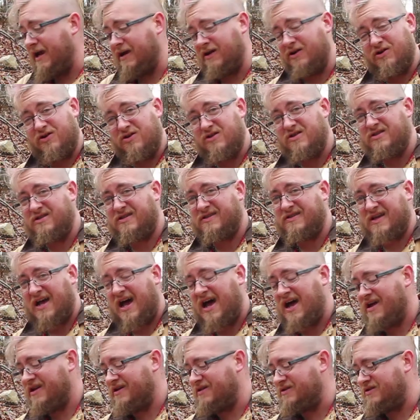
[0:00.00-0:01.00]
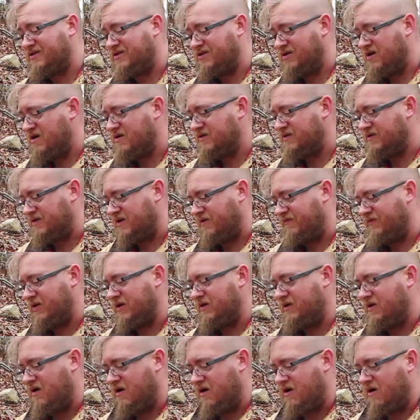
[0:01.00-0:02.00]
good size chunks of it.
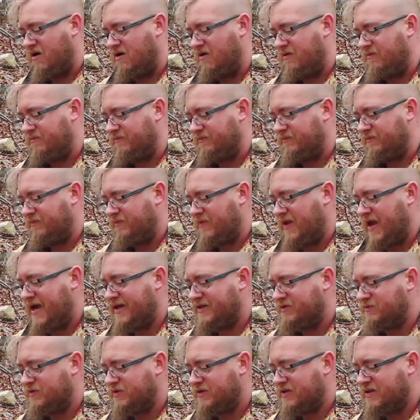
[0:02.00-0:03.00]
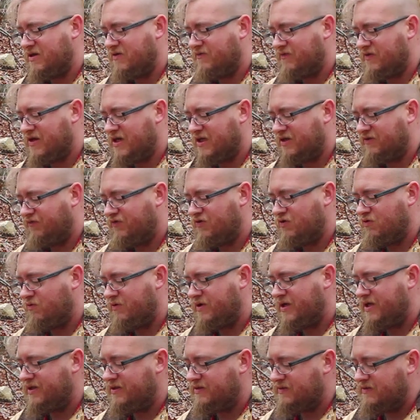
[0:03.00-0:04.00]
As we'll see over the next few
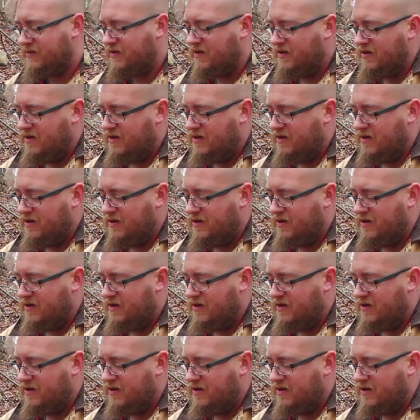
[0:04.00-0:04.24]
weeks,